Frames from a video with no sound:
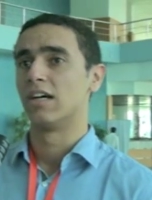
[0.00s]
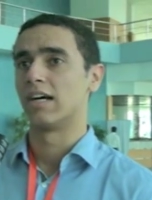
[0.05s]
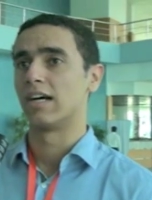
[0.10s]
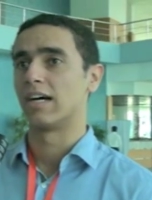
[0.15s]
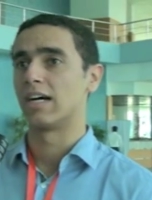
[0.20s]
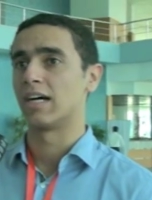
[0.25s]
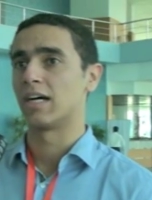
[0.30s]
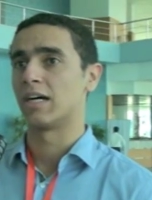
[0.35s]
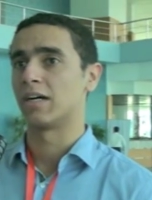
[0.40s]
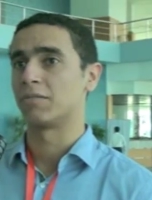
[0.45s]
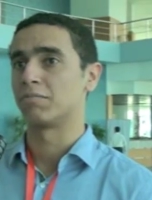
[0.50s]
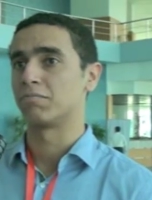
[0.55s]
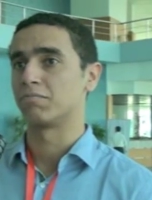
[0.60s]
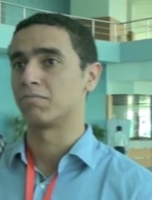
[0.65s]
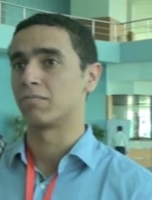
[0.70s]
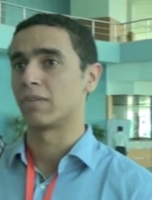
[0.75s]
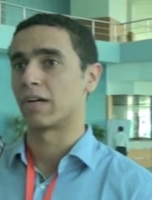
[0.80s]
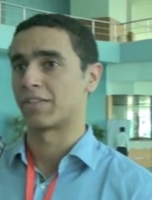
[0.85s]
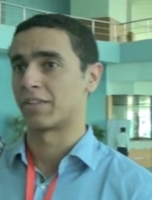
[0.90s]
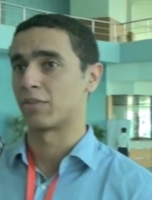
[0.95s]
Um,
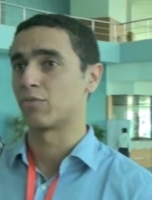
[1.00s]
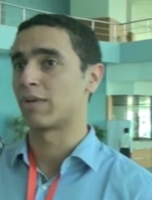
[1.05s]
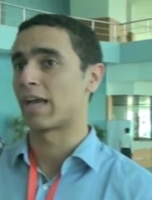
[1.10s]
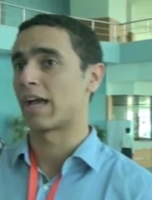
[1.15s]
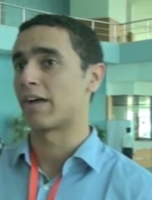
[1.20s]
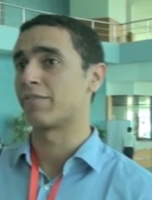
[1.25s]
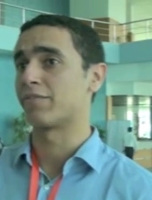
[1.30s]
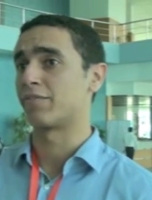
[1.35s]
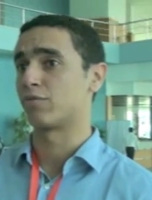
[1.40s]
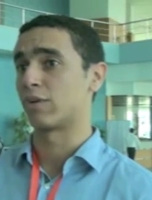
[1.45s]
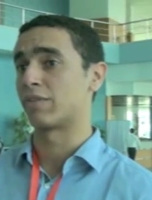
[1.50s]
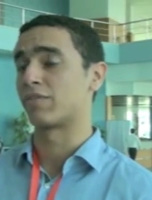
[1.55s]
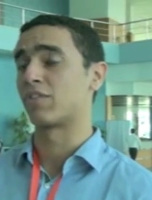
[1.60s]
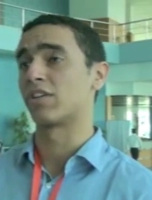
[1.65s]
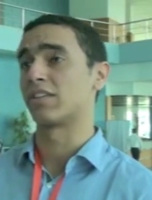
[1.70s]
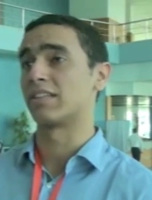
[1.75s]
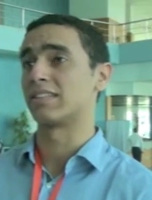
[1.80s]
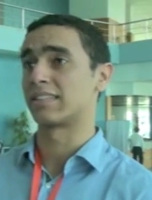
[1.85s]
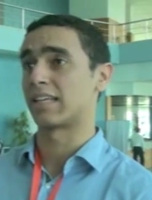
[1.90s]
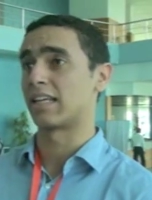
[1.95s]
I think we have we have
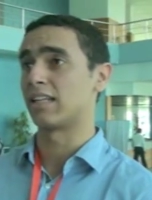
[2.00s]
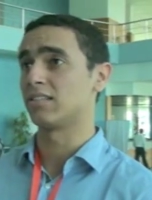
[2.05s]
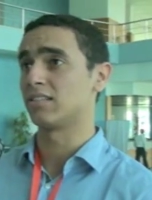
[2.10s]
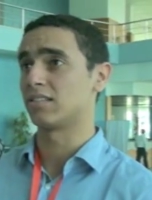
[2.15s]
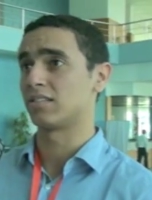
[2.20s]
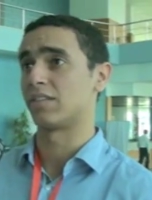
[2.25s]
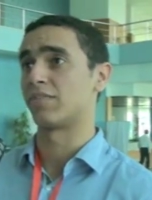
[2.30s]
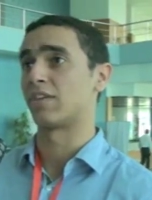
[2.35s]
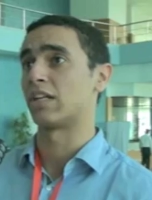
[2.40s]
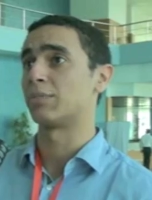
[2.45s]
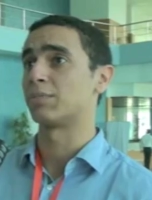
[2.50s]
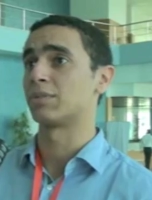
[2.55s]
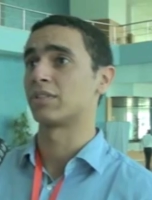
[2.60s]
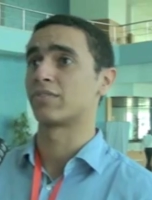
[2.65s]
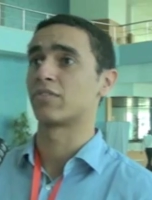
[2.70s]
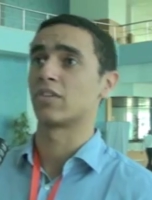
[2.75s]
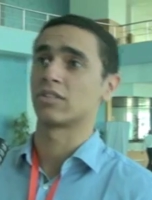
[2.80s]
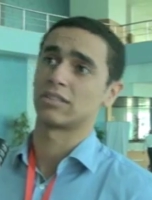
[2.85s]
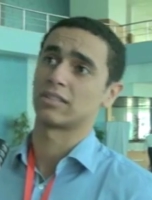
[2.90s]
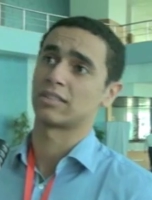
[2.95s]
got the skills. Developers
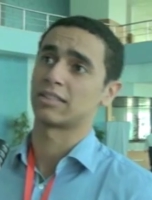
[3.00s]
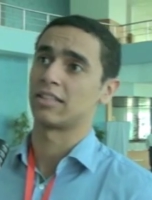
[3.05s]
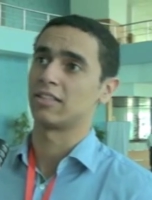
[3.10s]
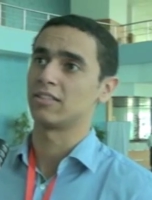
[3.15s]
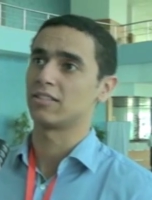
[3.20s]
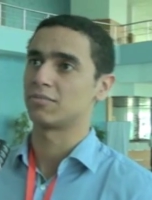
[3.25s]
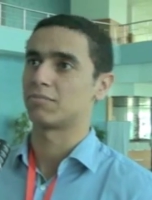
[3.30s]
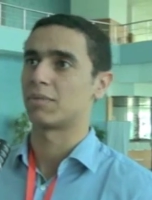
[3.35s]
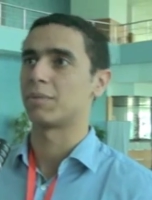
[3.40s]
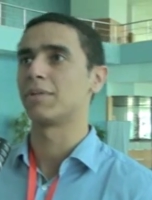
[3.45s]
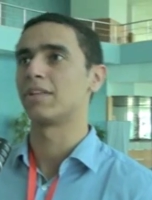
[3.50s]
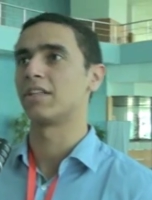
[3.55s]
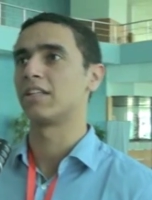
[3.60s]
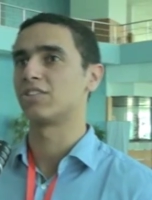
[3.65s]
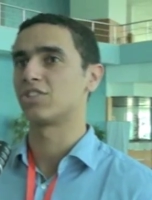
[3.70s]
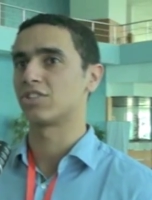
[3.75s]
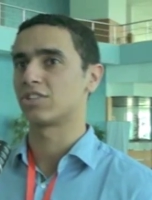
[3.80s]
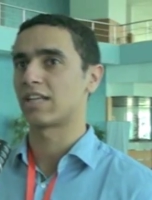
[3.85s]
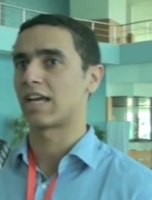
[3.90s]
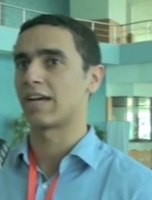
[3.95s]
have got the skills. Maybe
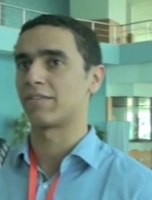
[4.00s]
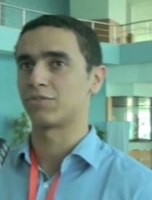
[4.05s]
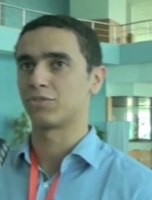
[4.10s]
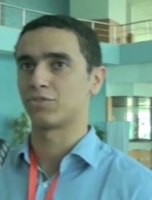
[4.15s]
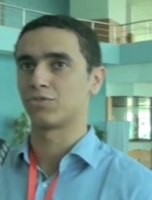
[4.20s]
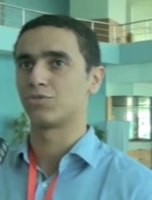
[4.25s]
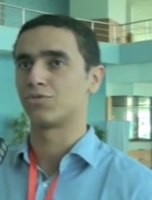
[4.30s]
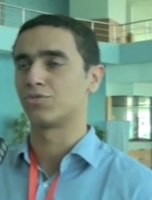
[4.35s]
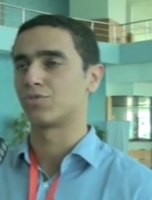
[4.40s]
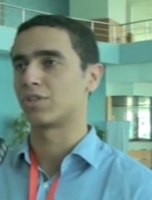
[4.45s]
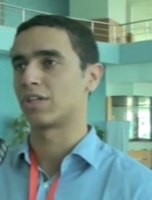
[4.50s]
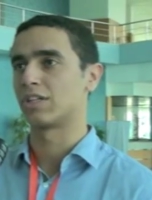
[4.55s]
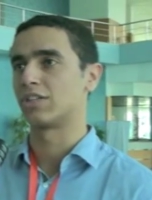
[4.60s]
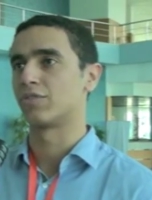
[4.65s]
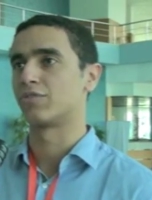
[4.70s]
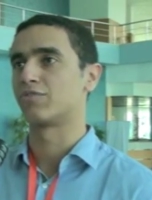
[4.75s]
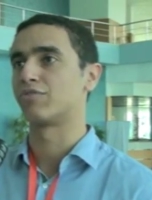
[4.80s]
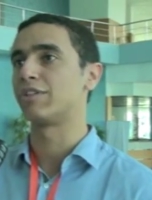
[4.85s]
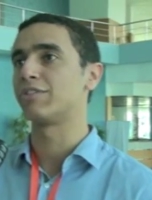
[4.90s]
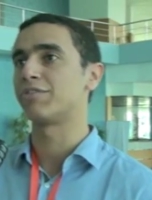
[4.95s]
they just have to
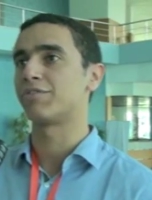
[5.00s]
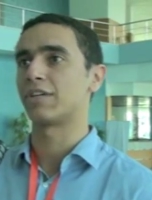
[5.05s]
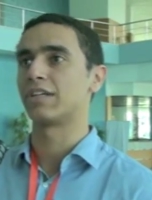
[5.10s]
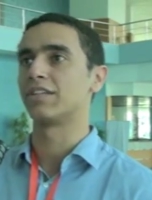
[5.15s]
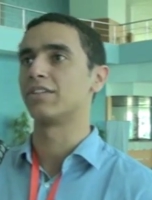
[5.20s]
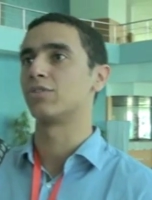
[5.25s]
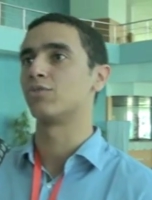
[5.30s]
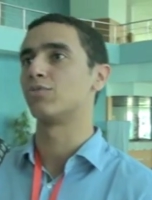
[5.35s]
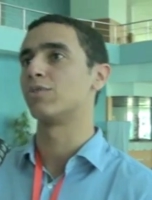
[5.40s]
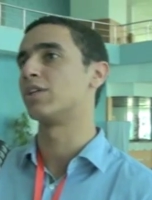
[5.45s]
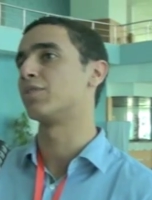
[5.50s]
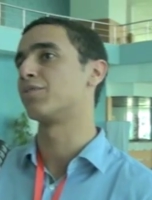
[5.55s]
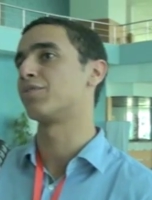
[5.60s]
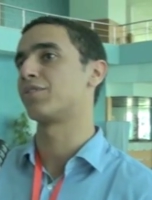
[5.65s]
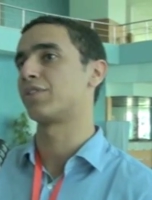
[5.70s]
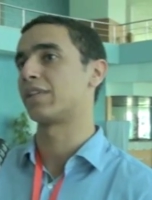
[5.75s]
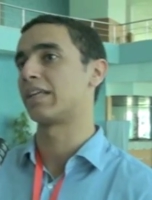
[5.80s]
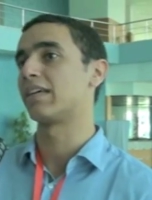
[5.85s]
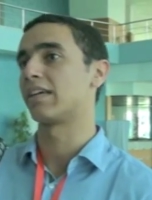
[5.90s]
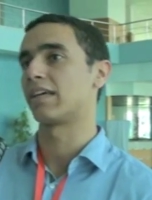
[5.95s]
kind of refine the way of
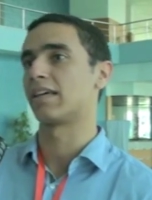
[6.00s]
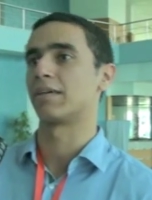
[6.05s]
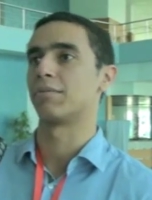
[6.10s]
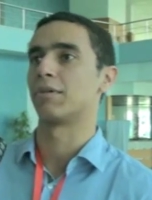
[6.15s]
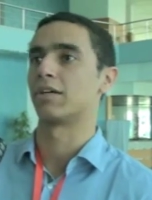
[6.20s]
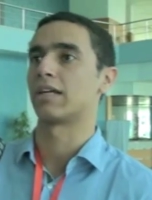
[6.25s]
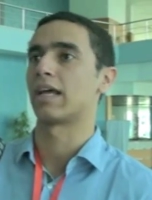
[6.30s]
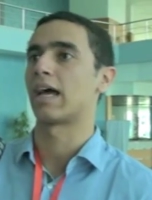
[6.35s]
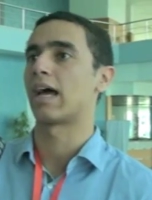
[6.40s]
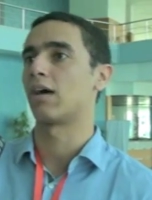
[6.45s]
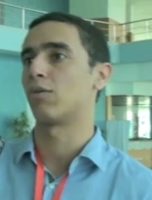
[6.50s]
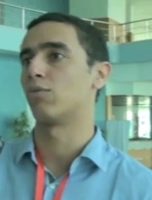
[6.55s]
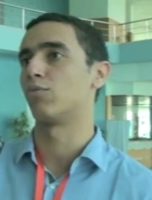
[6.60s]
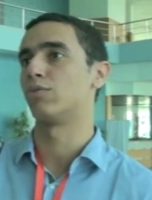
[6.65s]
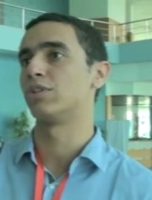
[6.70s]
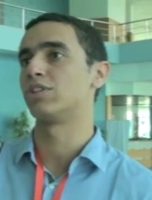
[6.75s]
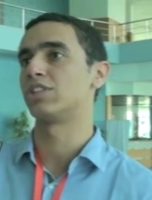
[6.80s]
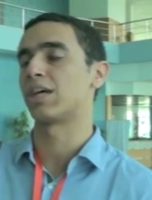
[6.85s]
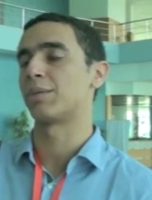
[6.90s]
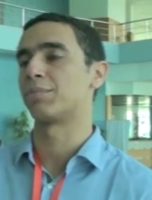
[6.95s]
thinking about how,
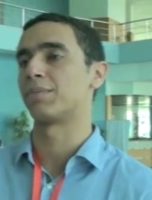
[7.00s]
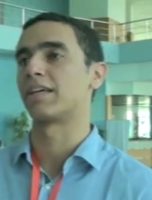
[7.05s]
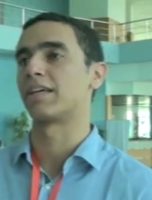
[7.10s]
which